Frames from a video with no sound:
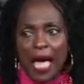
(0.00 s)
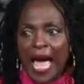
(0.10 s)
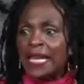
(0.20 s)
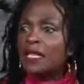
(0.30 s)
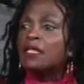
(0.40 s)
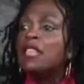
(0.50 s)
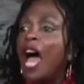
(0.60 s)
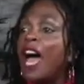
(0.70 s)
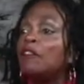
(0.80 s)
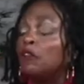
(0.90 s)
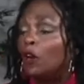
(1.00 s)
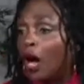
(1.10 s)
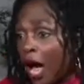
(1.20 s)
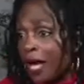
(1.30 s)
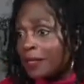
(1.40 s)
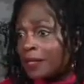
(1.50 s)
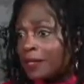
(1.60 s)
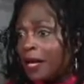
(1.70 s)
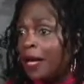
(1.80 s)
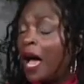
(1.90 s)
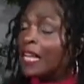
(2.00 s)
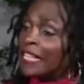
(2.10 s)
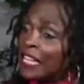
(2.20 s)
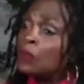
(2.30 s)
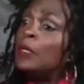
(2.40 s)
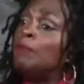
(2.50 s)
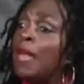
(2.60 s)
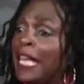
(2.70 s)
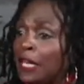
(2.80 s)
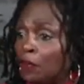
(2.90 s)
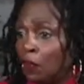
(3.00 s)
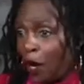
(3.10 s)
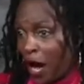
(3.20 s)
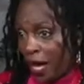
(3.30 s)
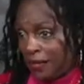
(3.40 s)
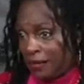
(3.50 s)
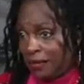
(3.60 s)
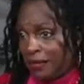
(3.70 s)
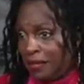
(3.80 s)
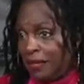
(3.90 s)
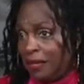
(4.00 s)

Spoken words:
And it's not for us unless we make it for us.